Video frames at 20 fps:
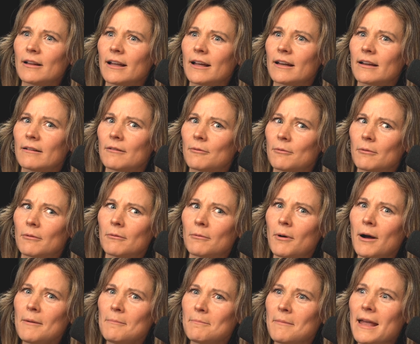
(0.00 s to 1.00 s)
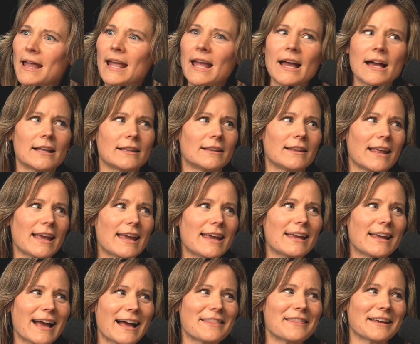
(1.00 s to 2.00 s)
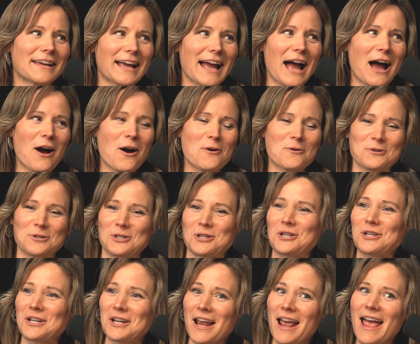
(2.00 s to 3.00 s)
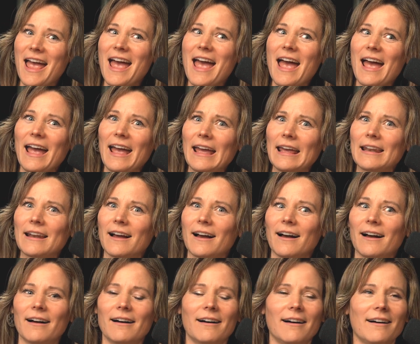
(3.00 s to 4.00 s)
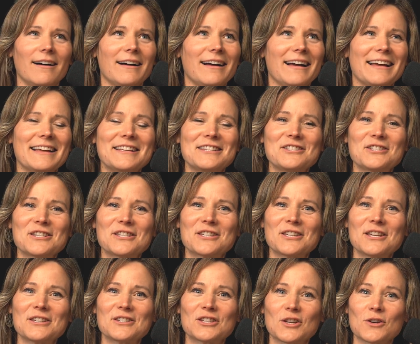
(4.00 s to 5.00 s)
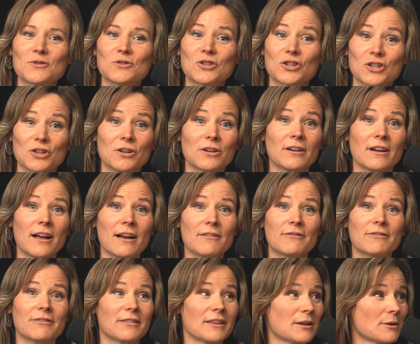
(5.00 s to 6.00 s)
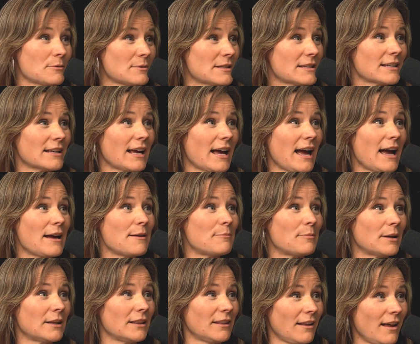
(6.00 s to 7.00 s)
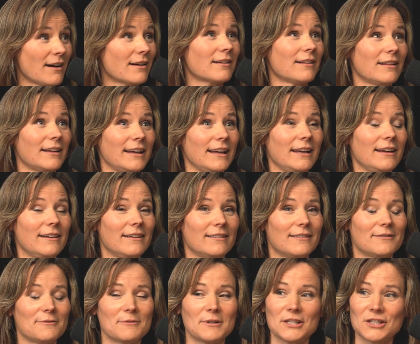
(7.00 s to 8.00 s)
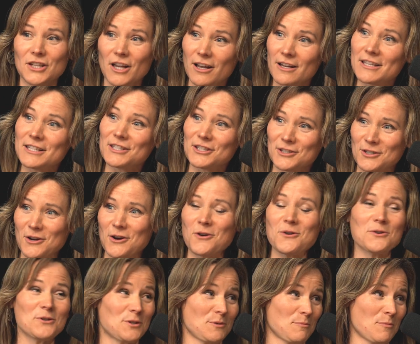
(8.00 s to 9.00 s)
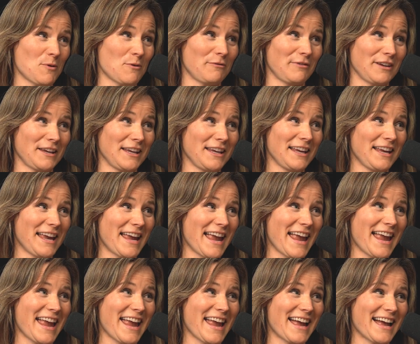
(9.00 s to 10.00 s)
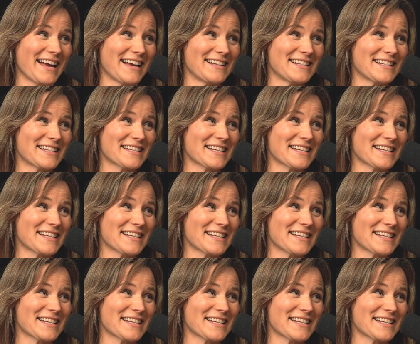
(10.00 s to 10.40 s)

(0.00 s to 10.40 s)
we're like, what? Man laying on the couch? And it's just, so sure enough, there was a guy, but luckily we saw his toes moving, and